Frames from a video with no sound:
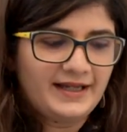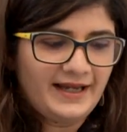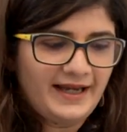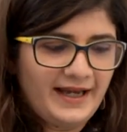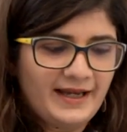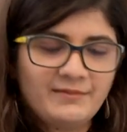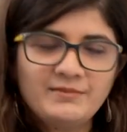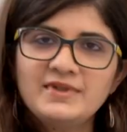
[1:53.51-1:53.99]

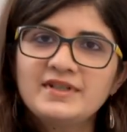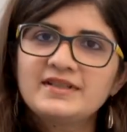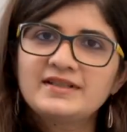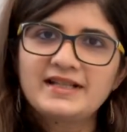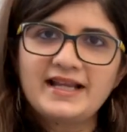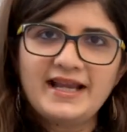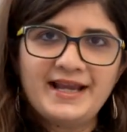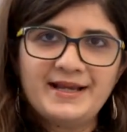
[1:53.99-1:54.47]
M
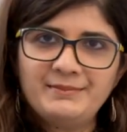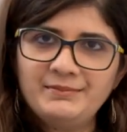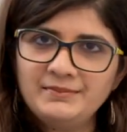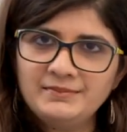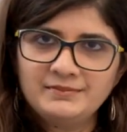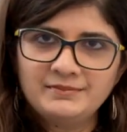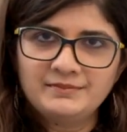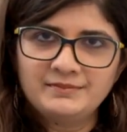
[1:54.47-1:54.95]
is M,